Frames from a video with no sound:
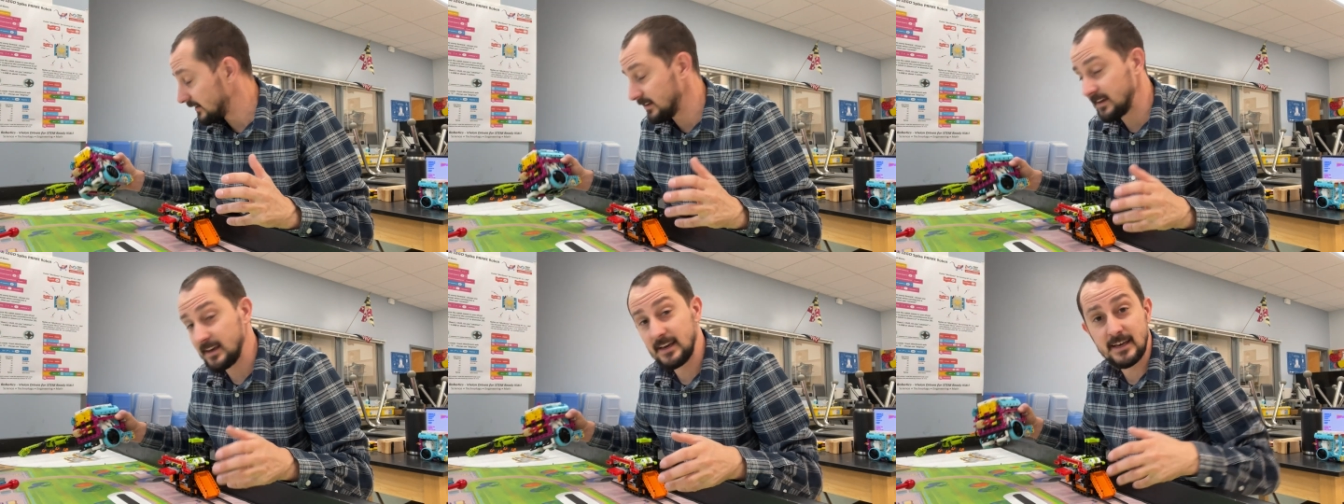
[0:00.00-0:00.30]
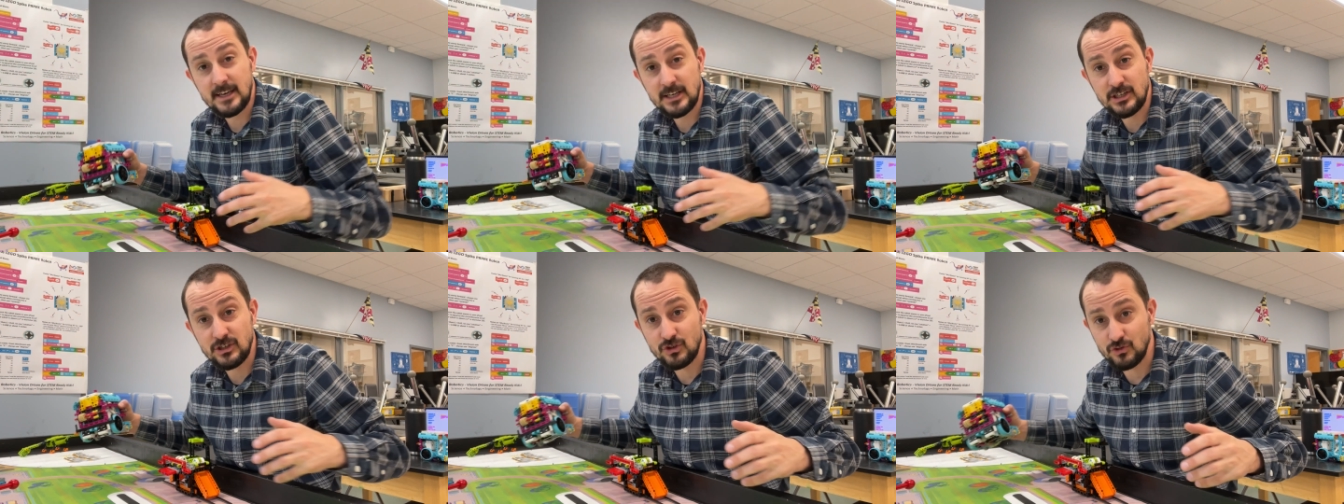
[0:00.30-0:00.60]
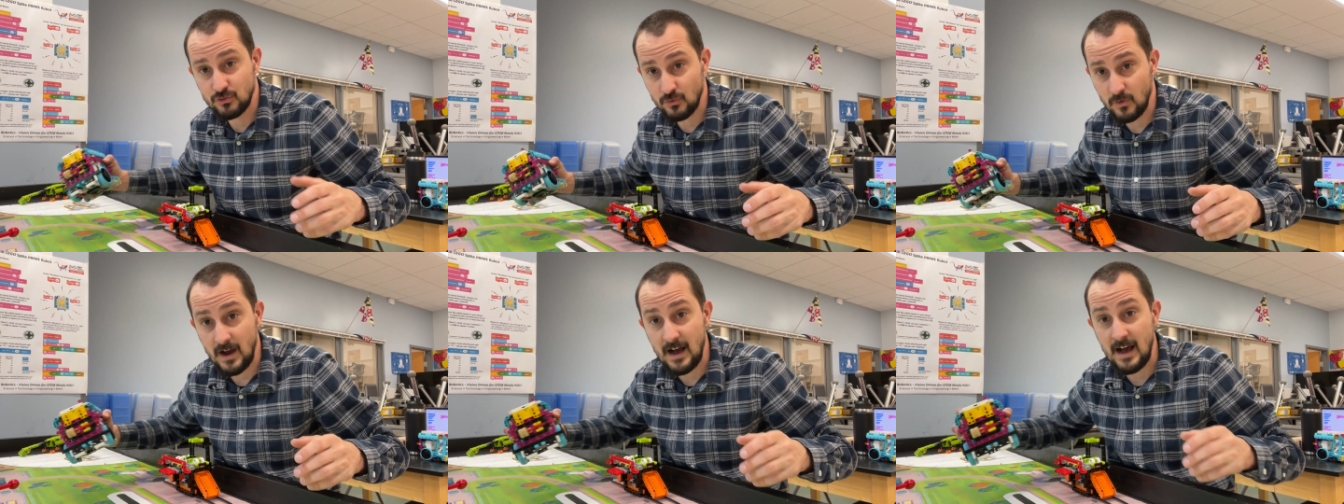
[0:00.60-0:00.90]
it can
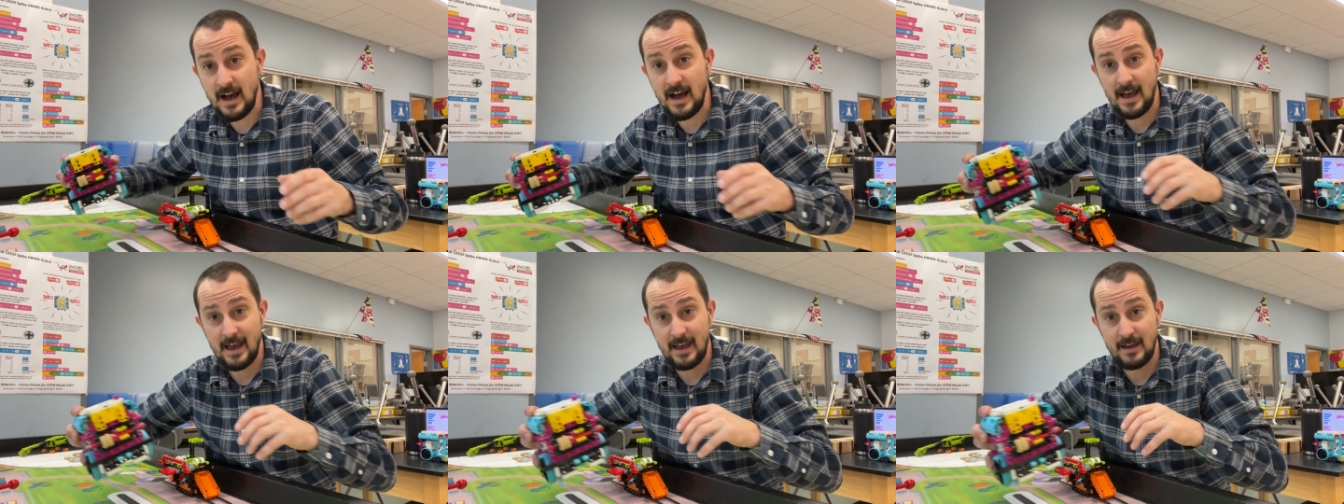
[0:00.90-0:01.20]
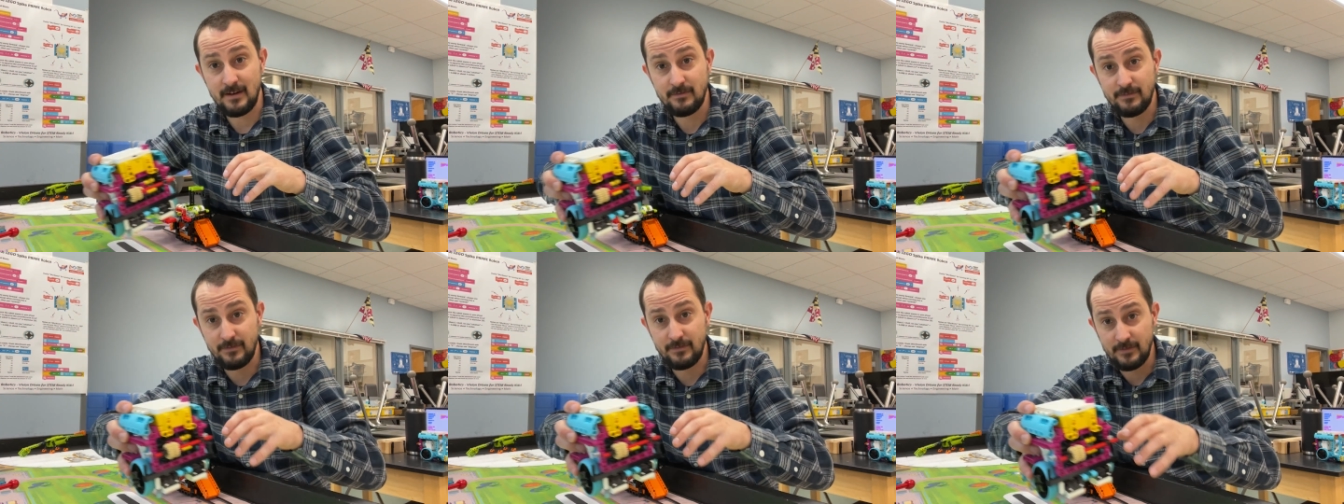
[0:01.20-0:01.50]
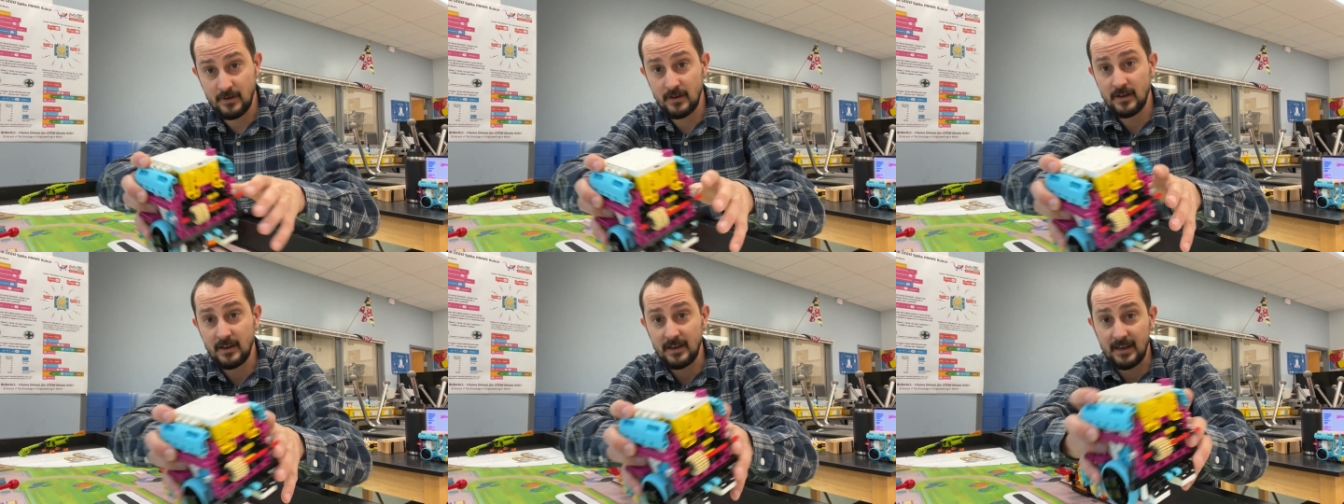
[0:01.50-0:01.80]
drive
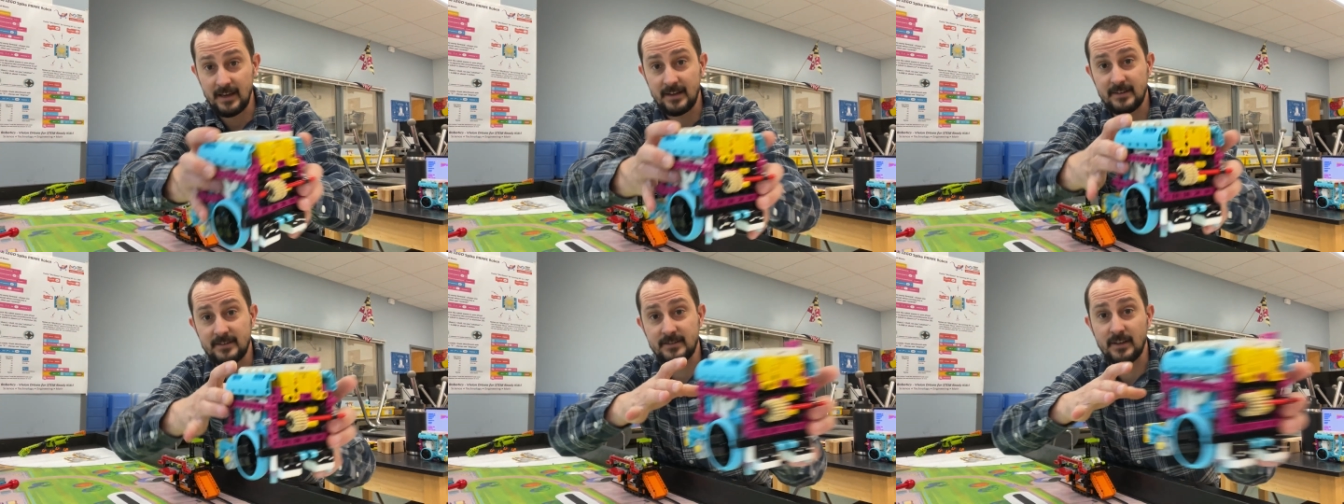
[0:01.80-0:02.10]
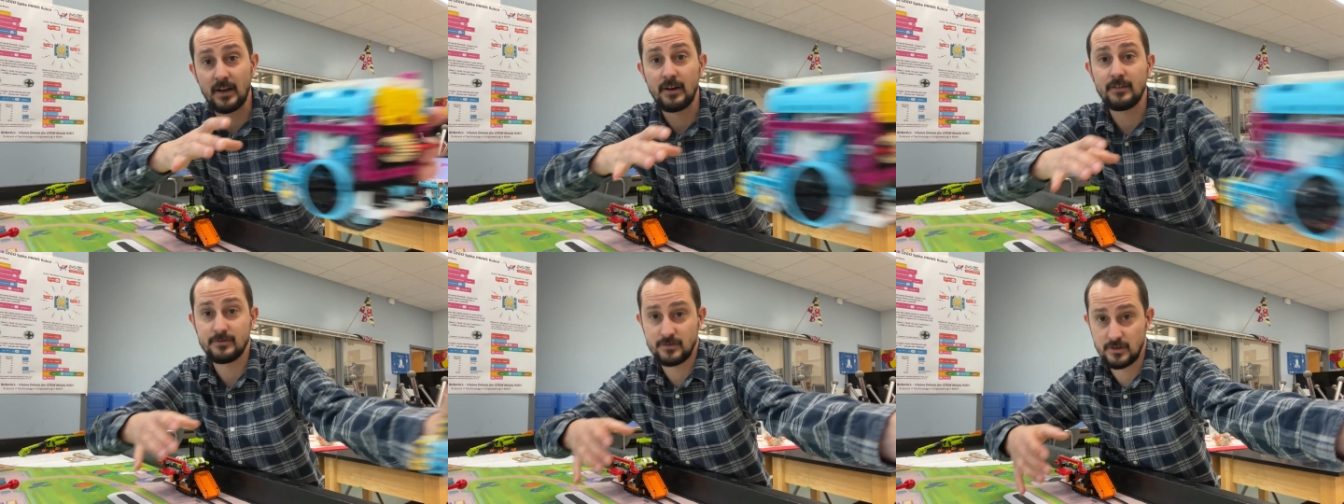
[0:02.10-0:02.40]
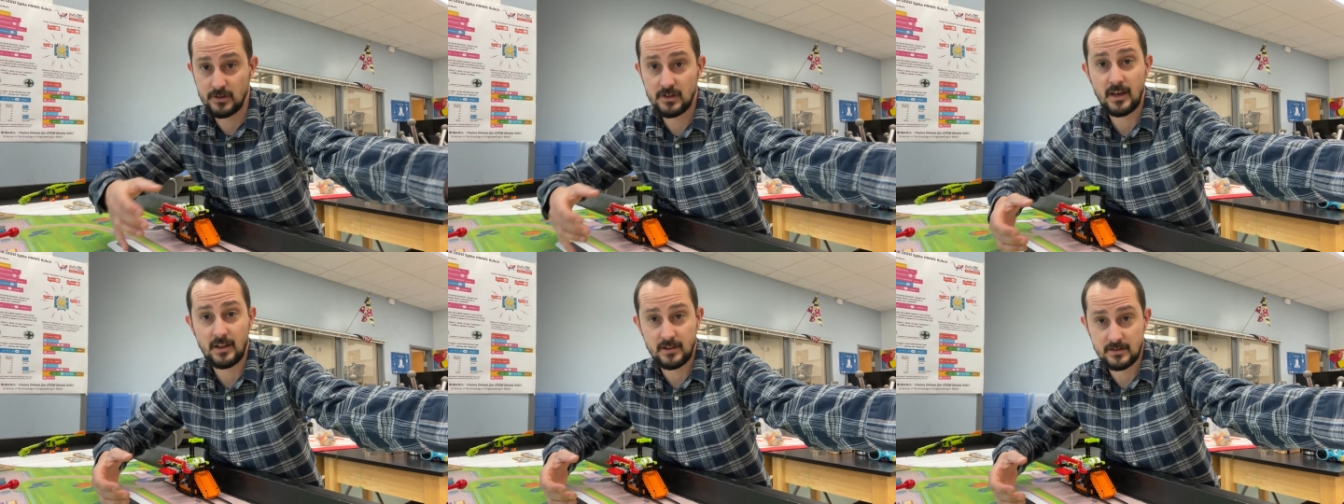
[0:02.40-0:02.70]
itself to
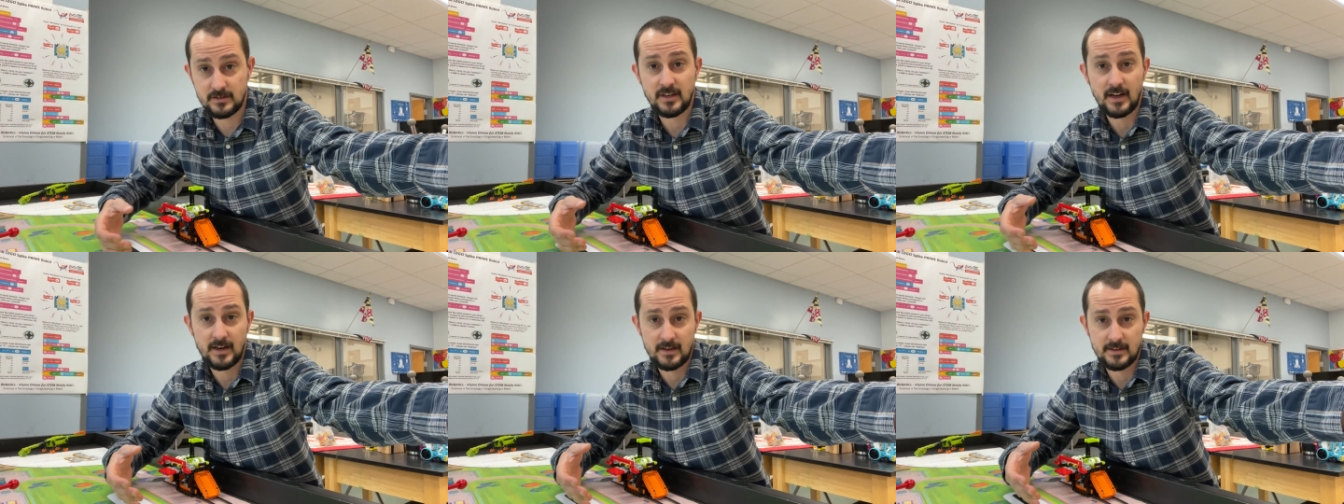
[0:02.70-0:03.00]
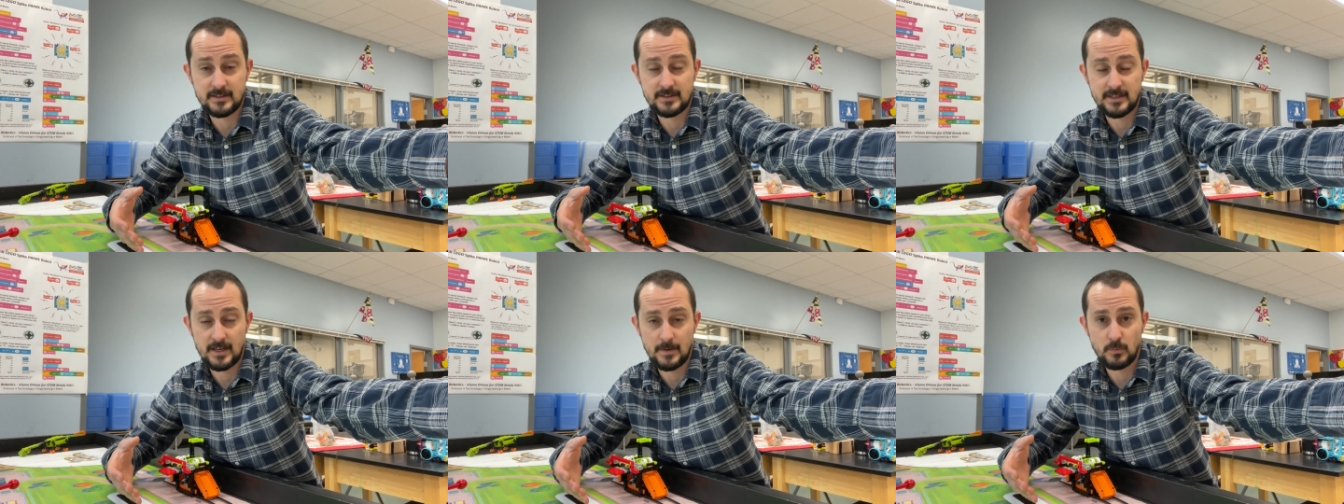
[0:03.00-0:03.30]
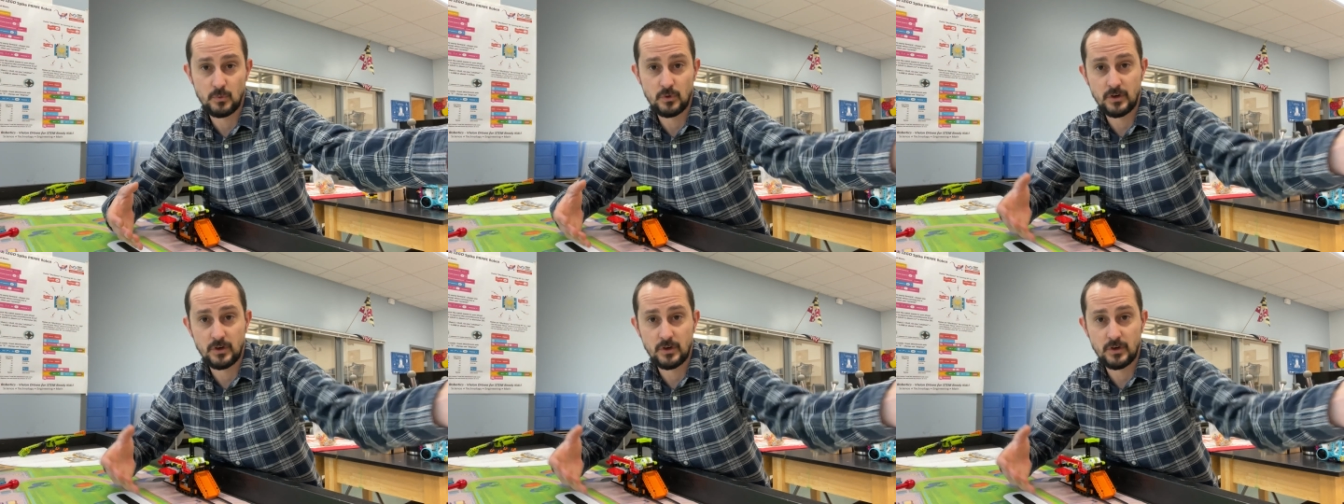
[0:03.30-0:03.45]
the other side of the table.